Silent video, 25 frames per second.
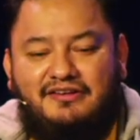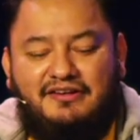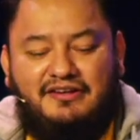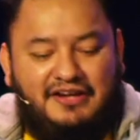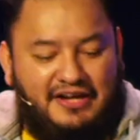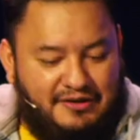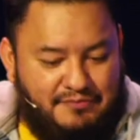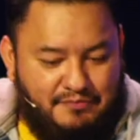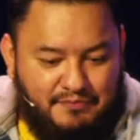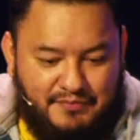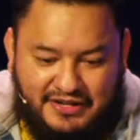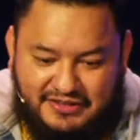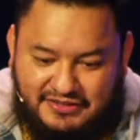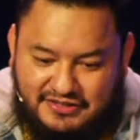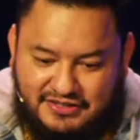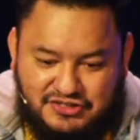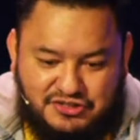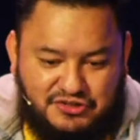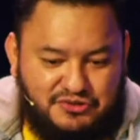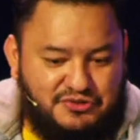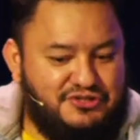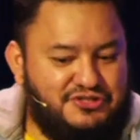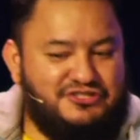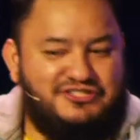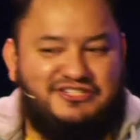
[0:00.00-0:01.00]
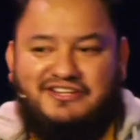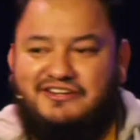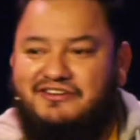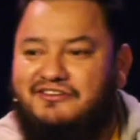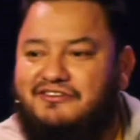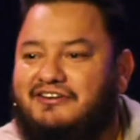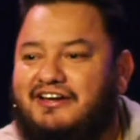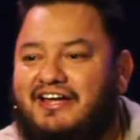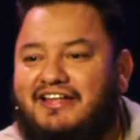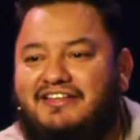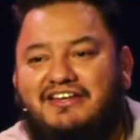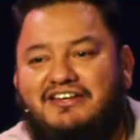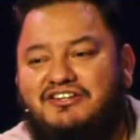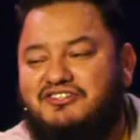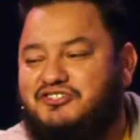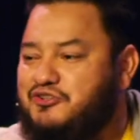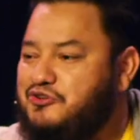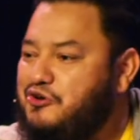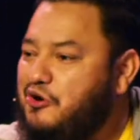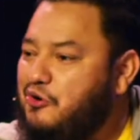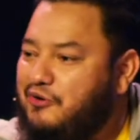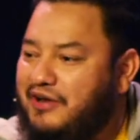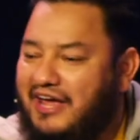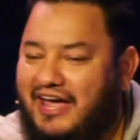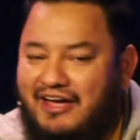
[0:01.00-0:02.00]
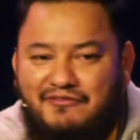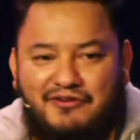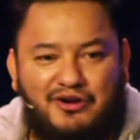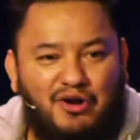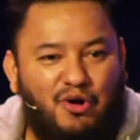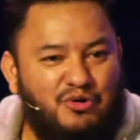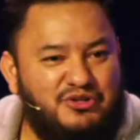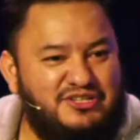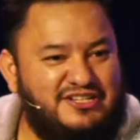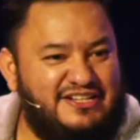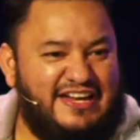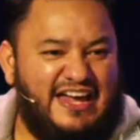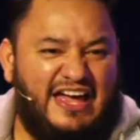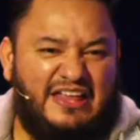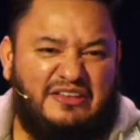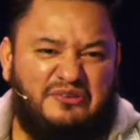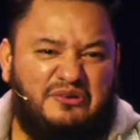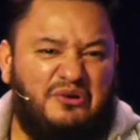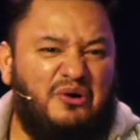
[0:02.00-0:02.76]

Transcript: Admit that you're a sinner and that you don't have it all together.